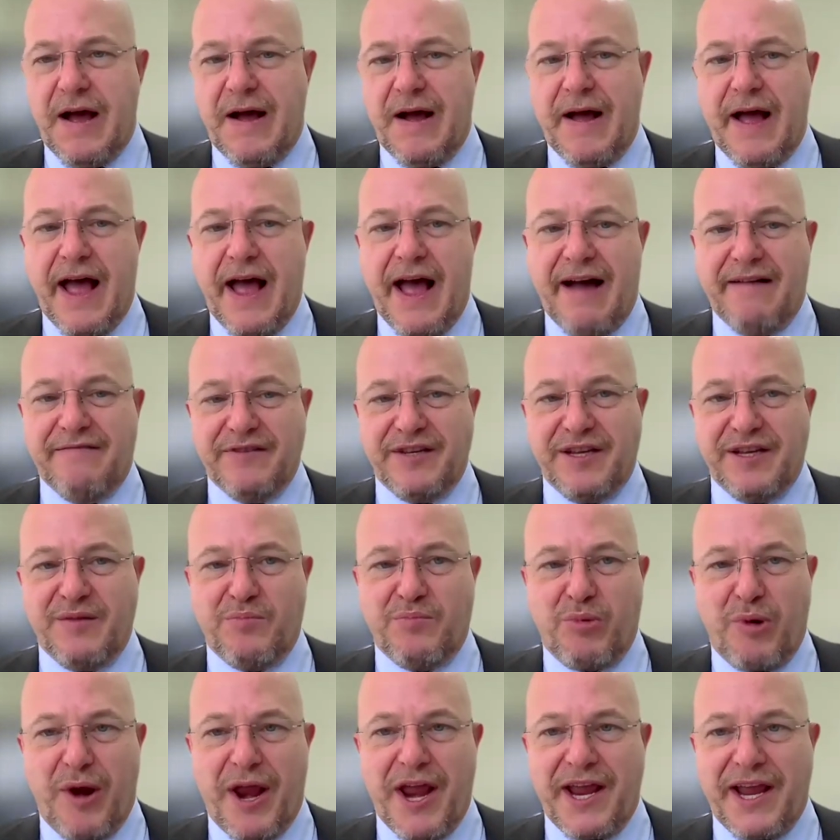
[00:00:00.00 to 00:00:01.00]
having
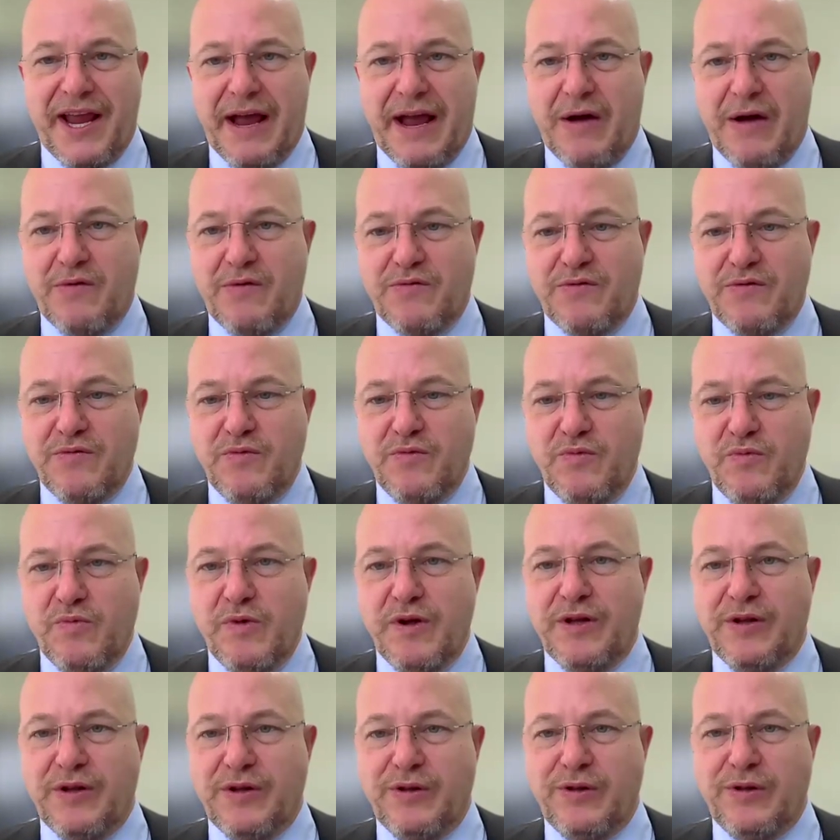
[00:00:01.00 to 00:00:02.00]
a breakout
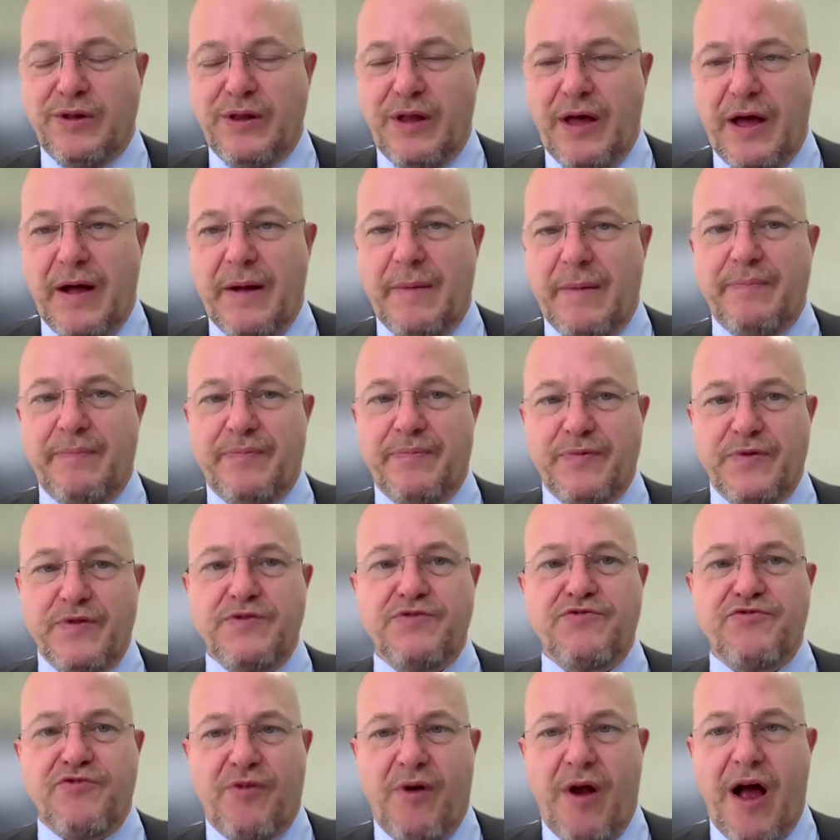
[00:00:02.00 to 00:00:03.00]
will
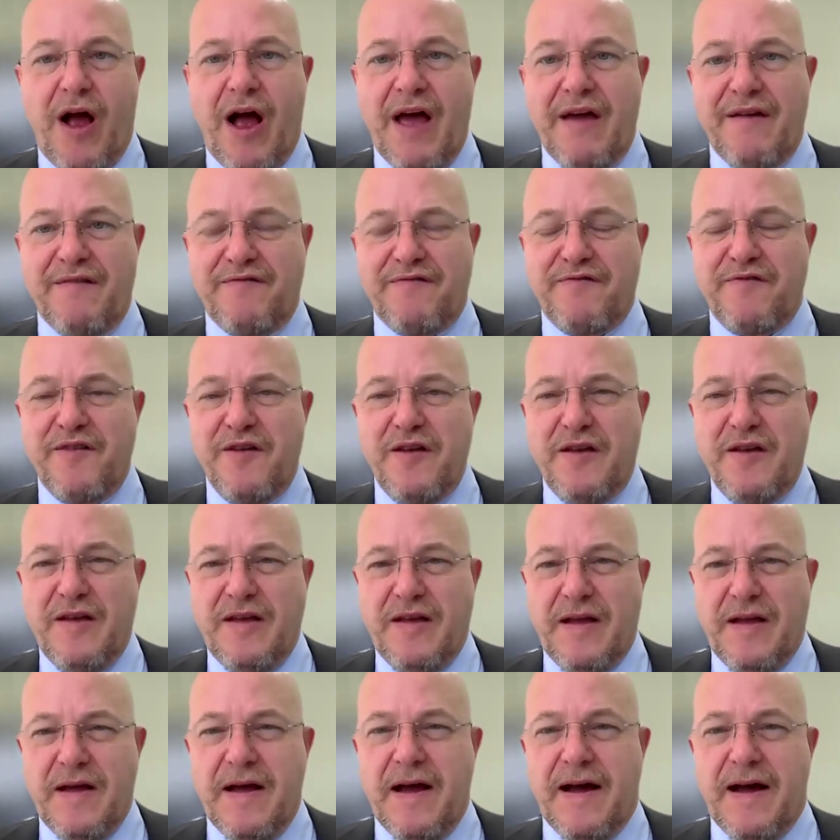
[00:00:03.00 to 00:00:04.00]
drive
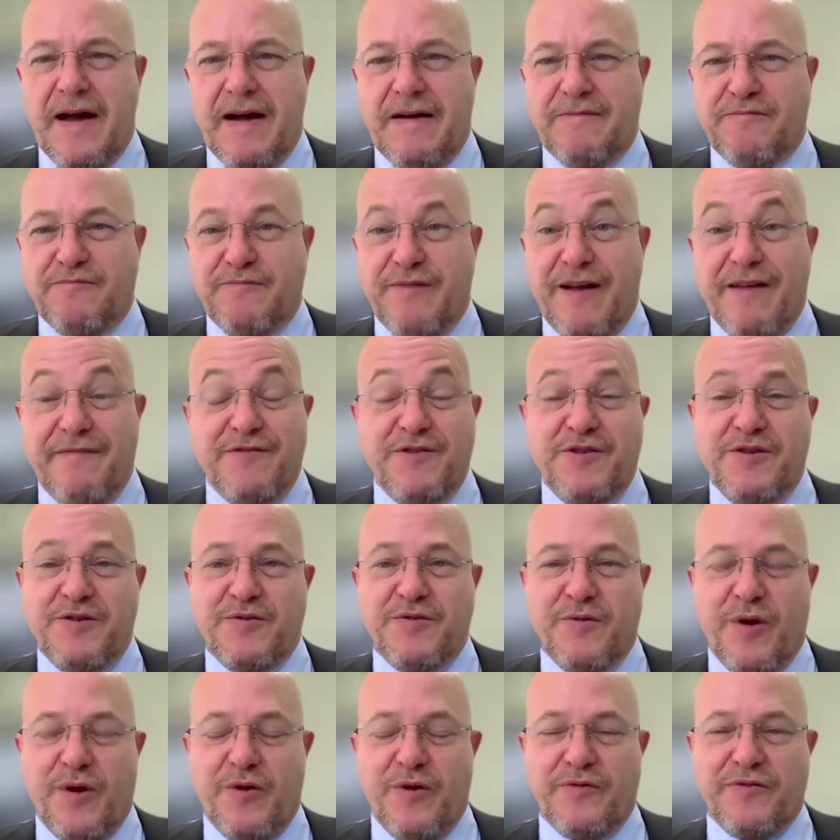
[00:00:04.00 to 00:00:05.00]

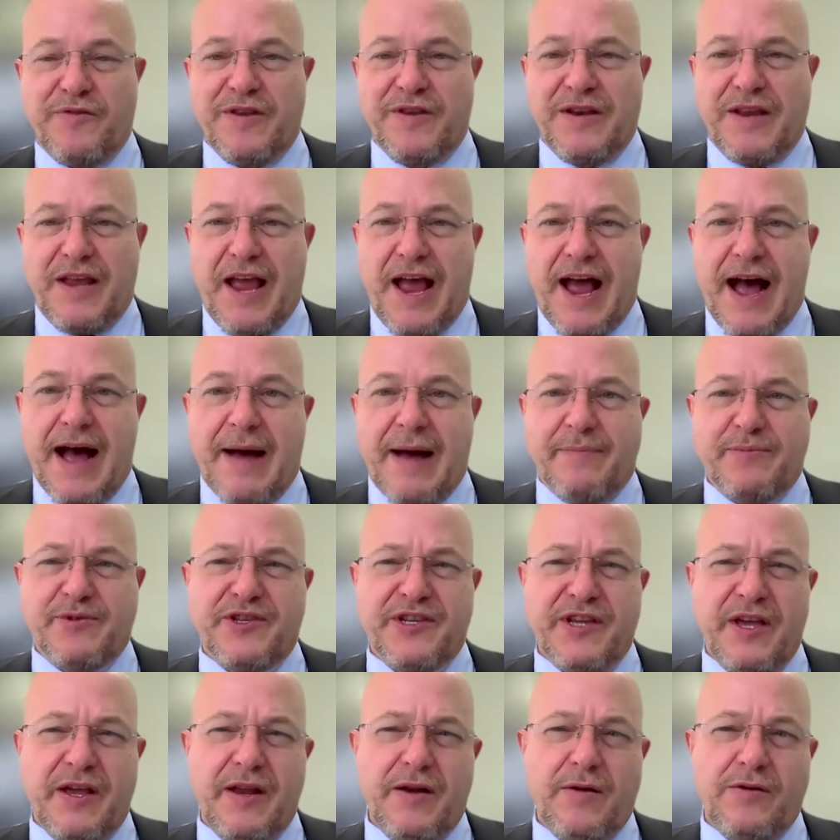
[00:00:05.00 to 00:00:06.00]
revenue growth in
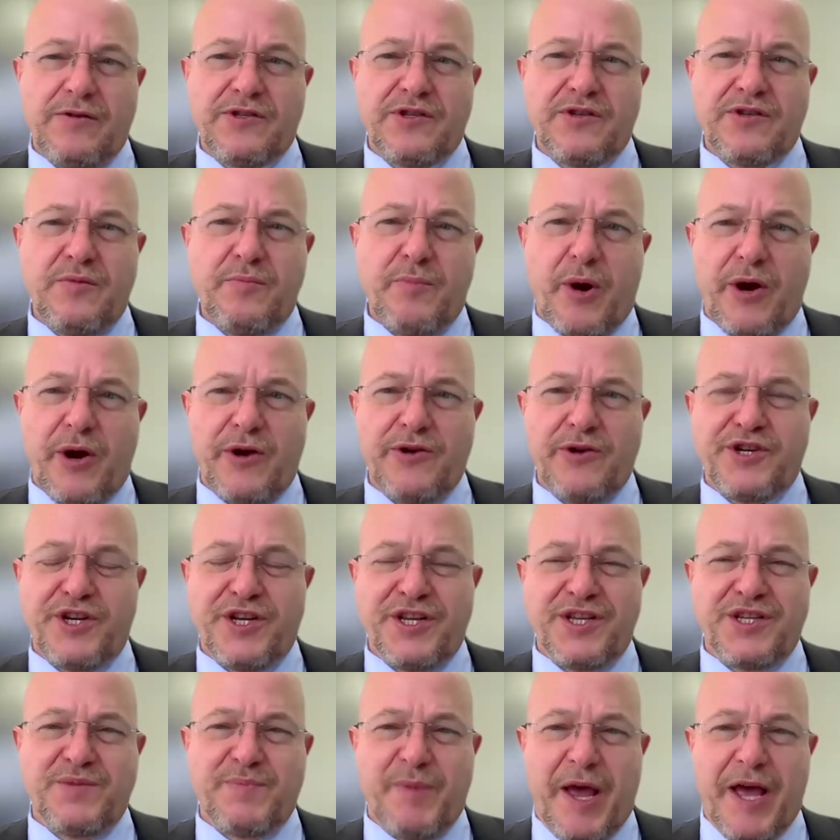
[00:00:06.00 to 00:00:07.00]
CAPS and also
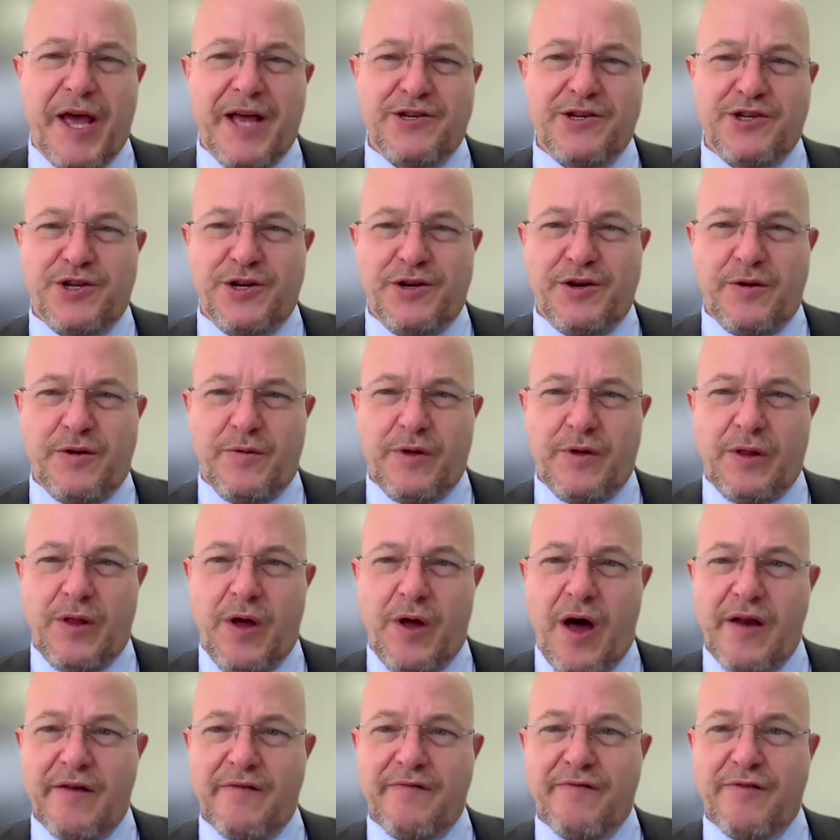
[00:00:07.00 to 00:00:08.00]
margin expansion. A
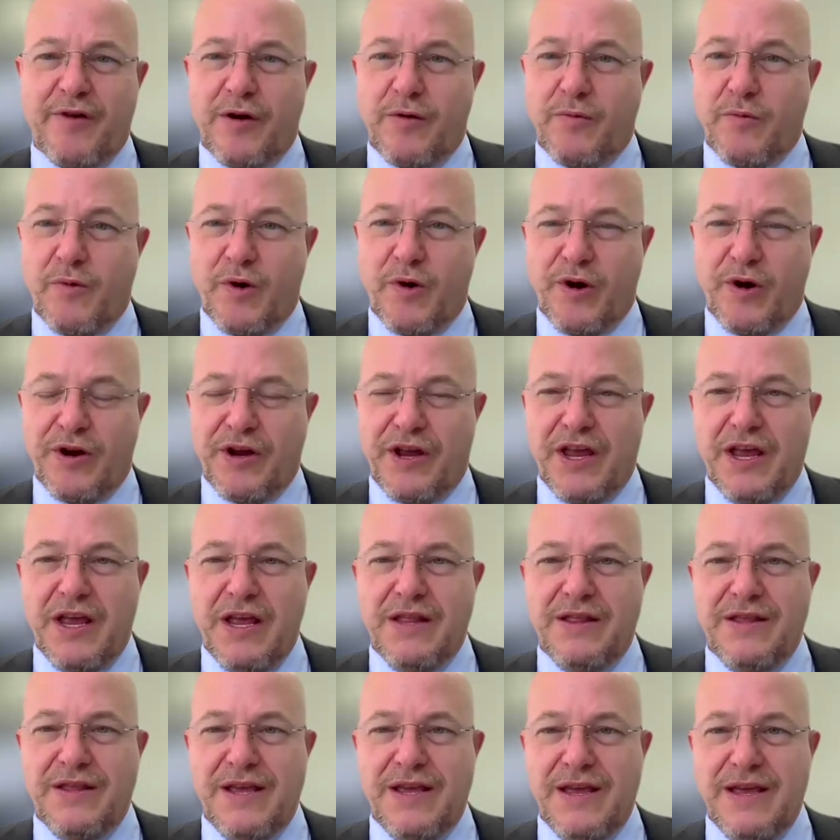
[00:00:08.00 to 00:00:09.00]
lot of our work
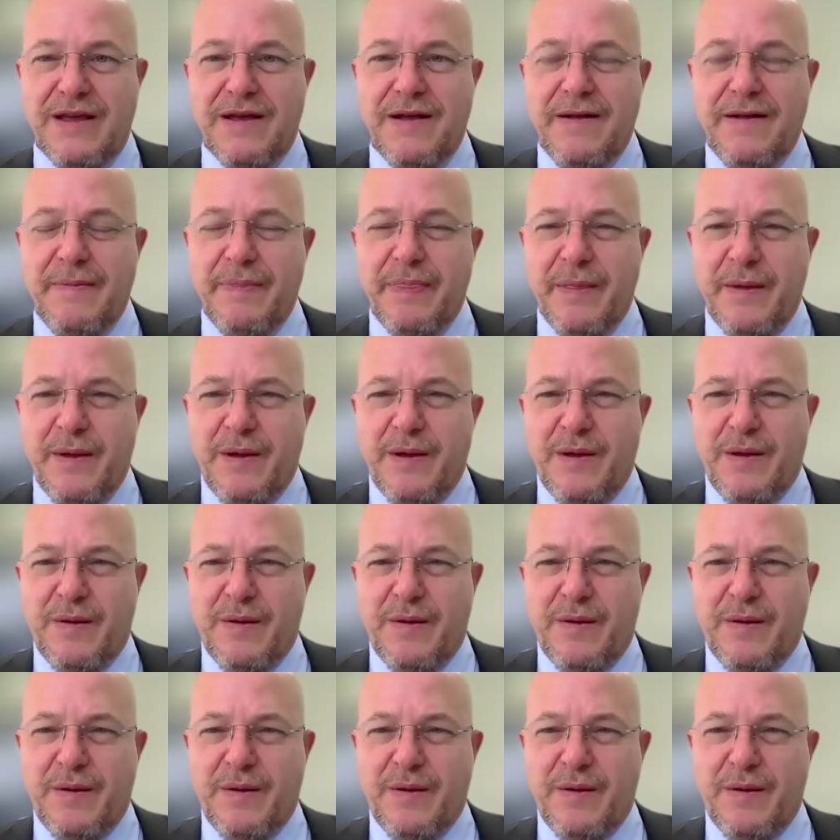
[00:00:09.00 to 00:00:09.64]
in the